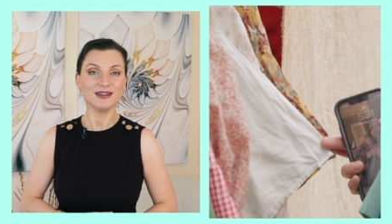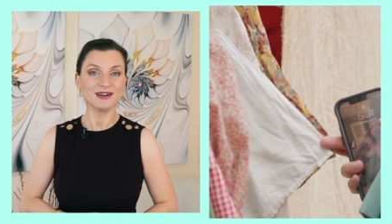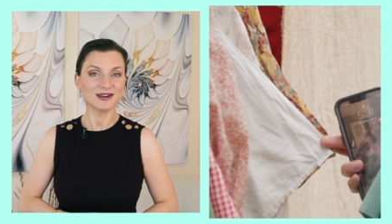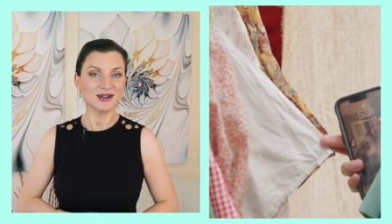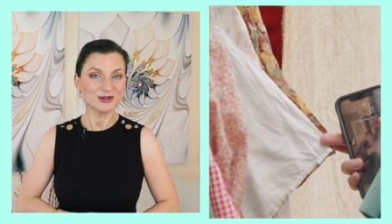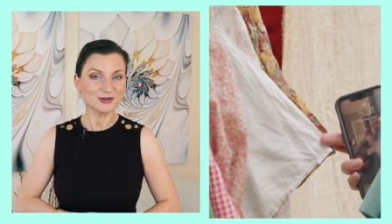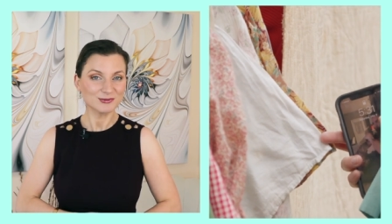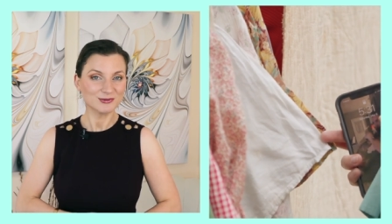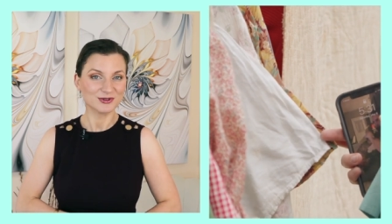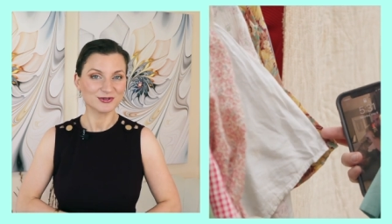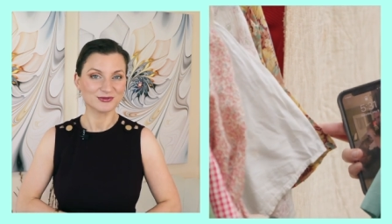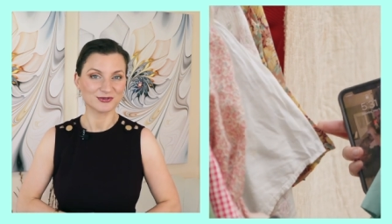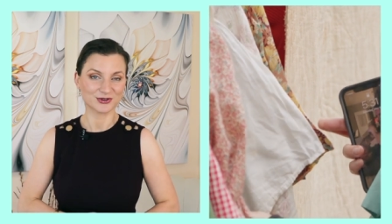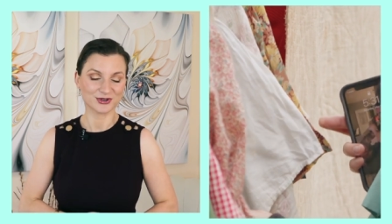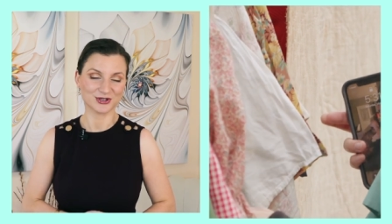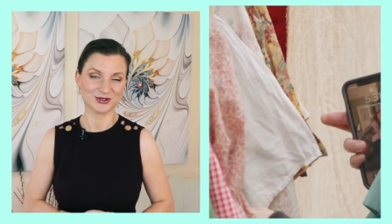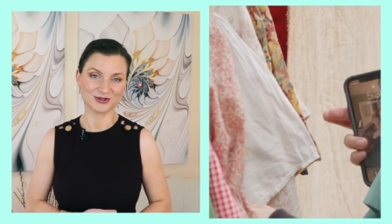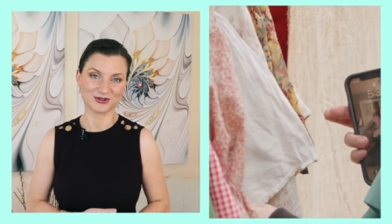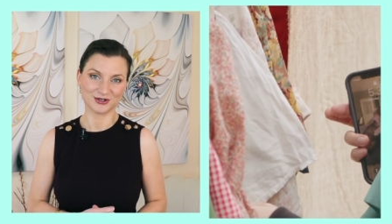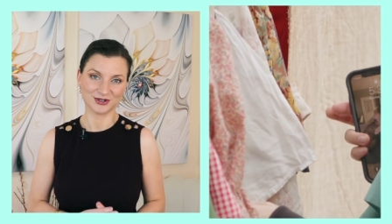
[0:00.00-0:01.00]
it out before
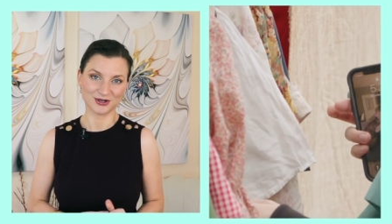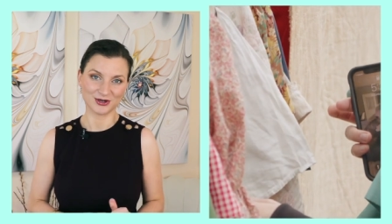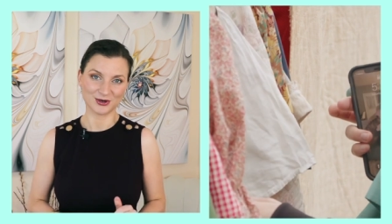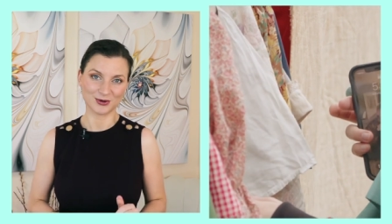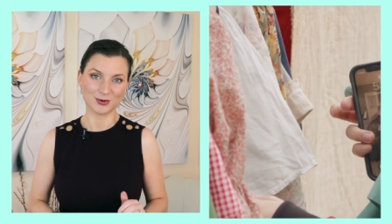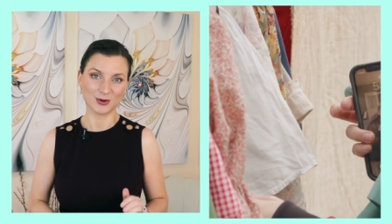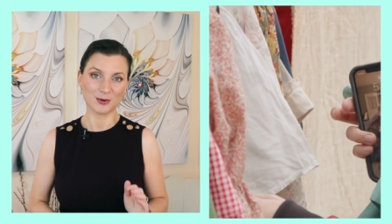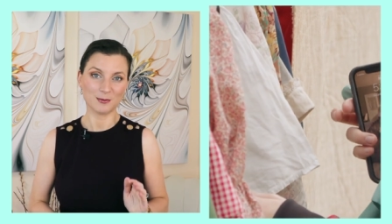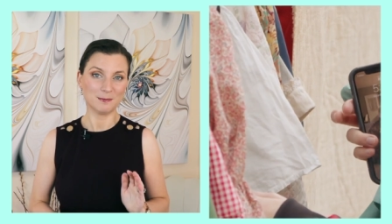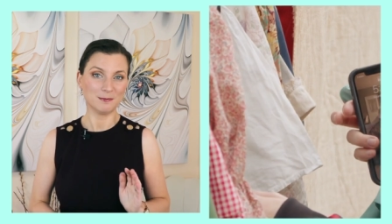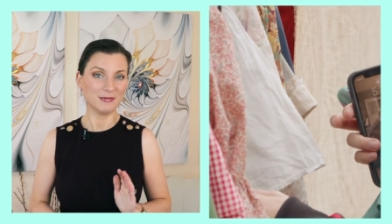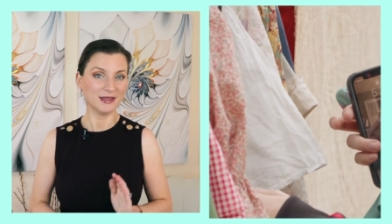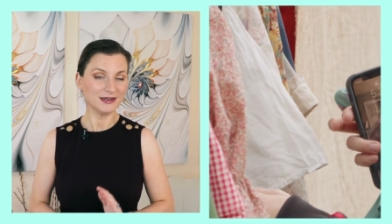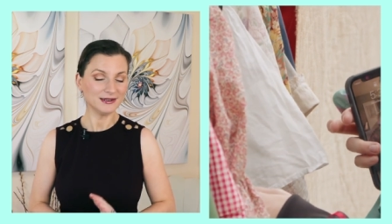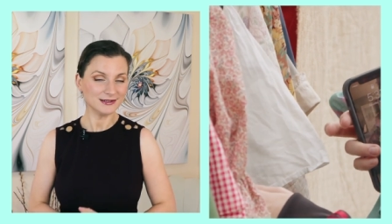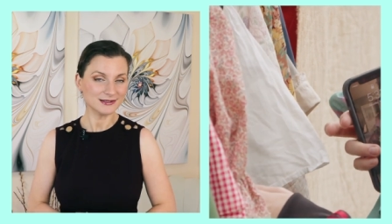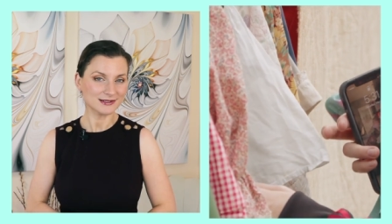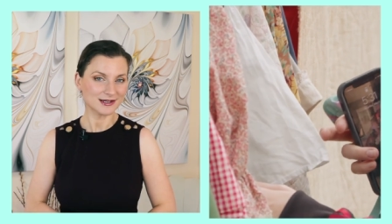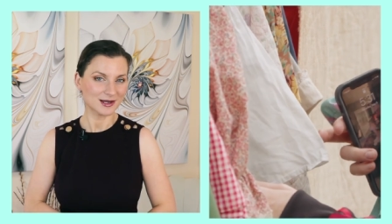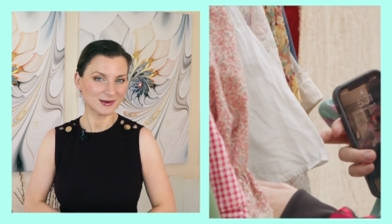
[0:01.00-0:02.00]
you go.
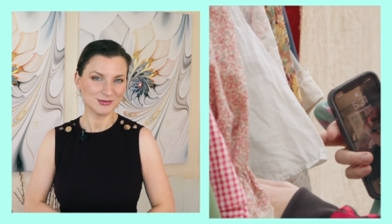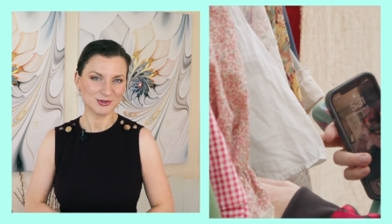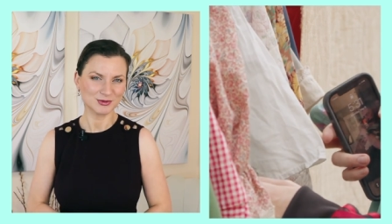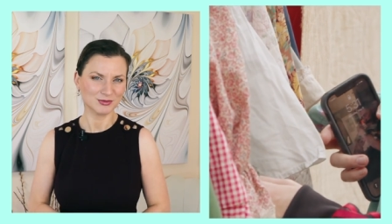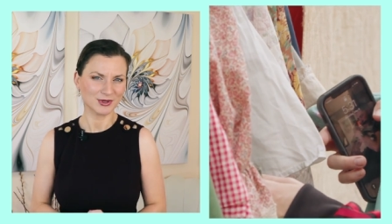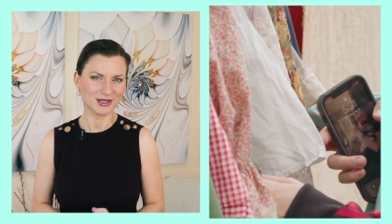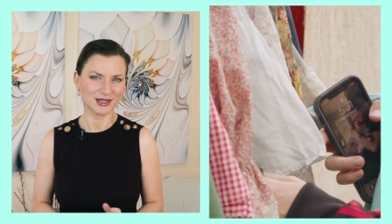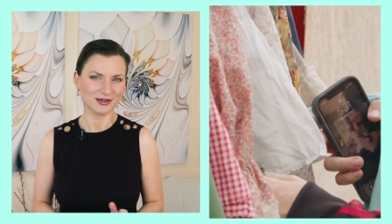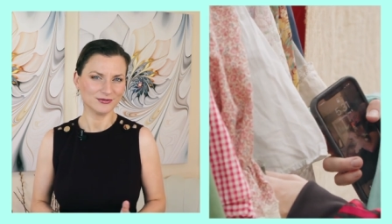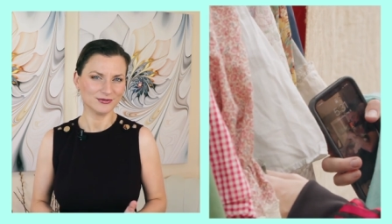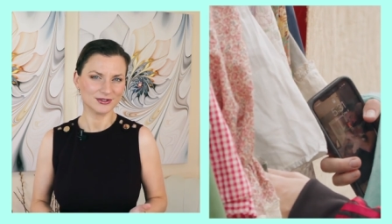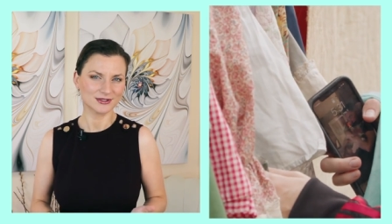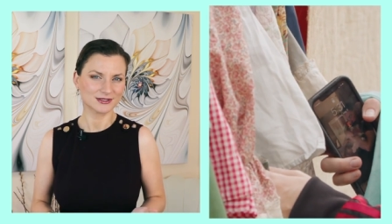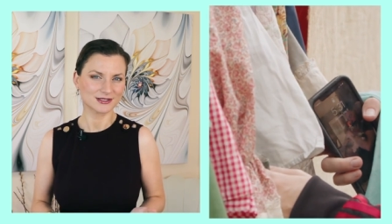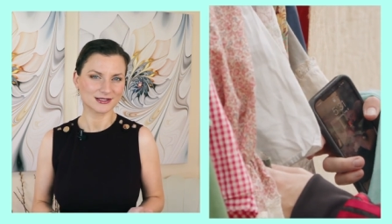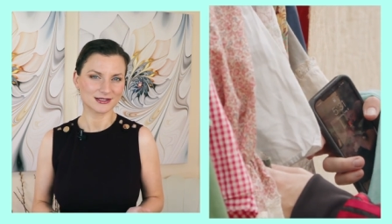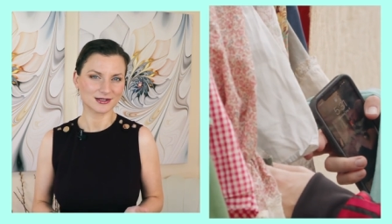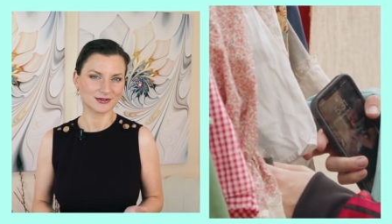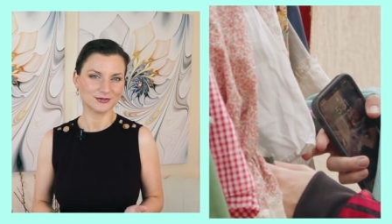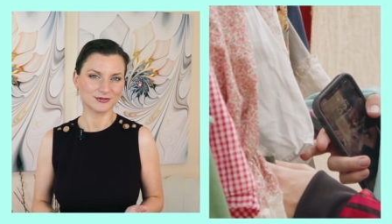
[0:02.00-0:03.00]
Many times we can feel
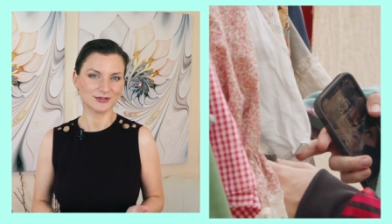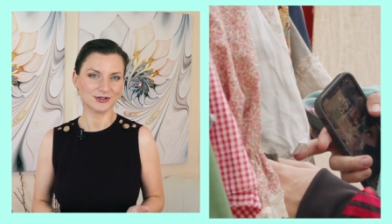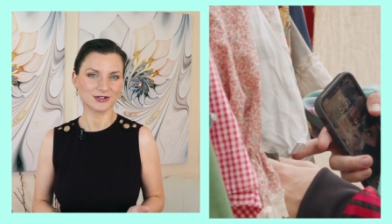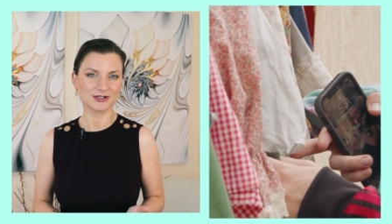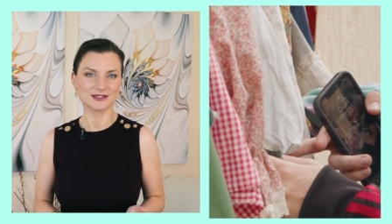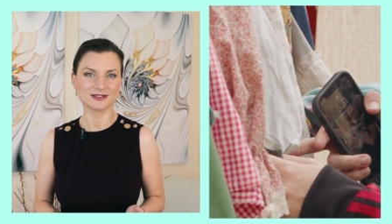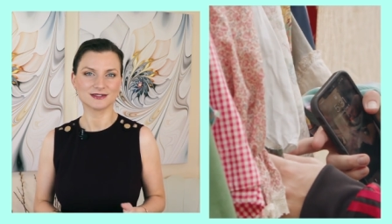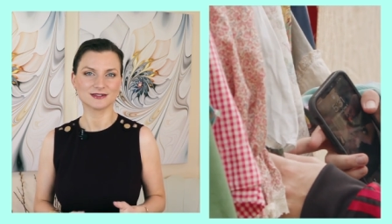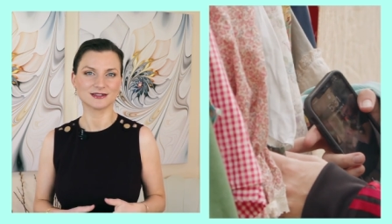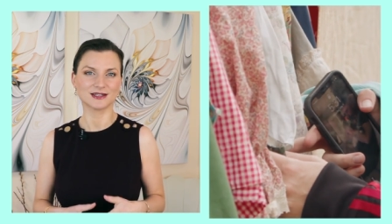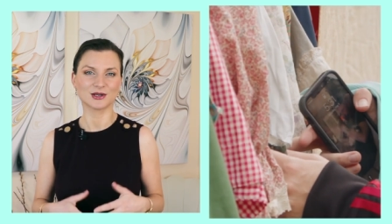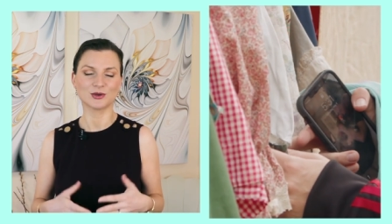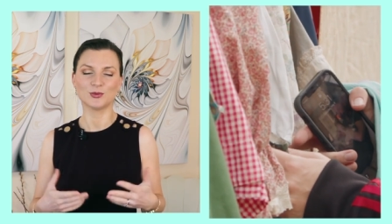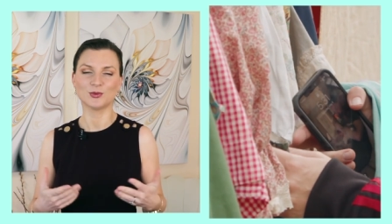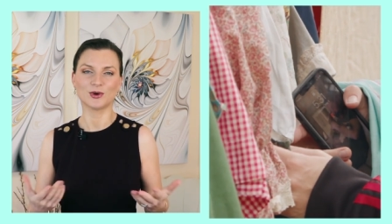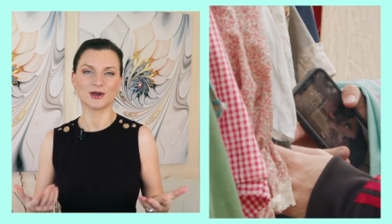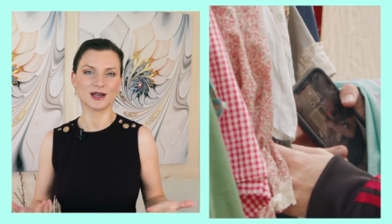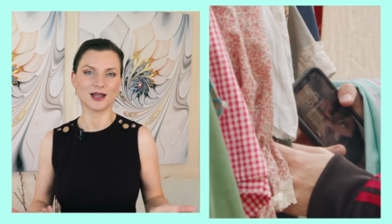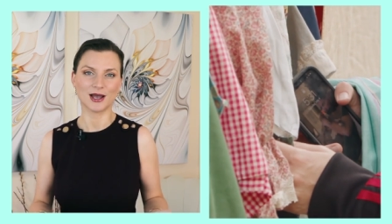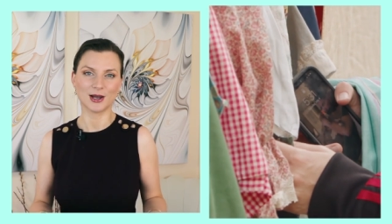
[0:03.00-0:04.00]
discomfort until like
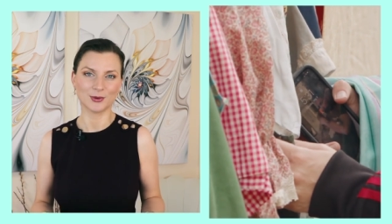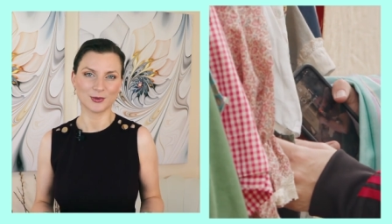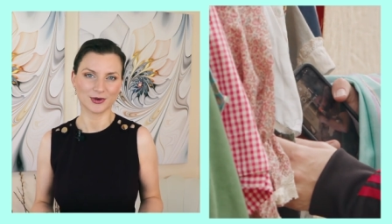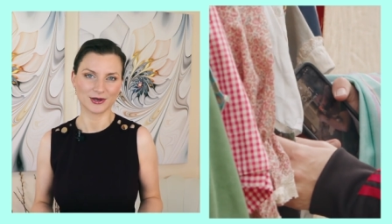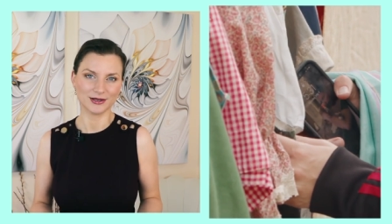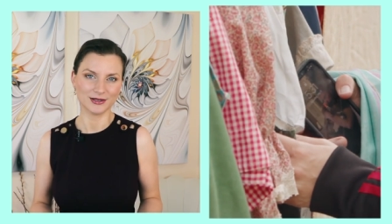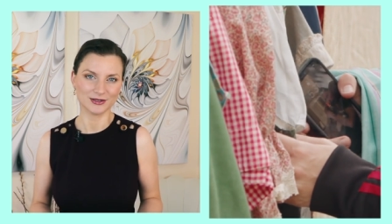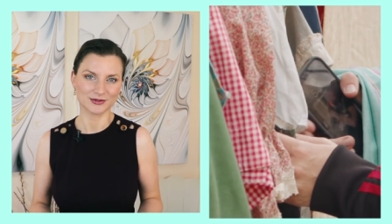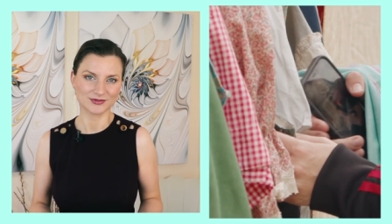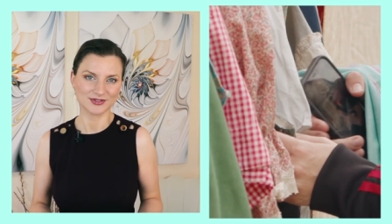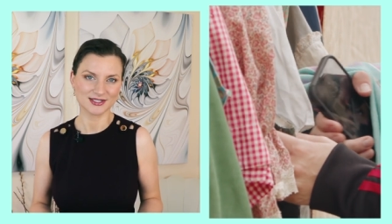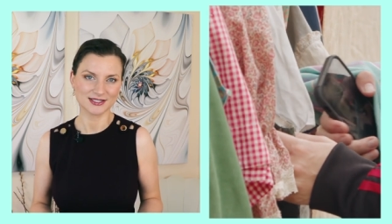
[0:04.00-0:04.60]
one hour in of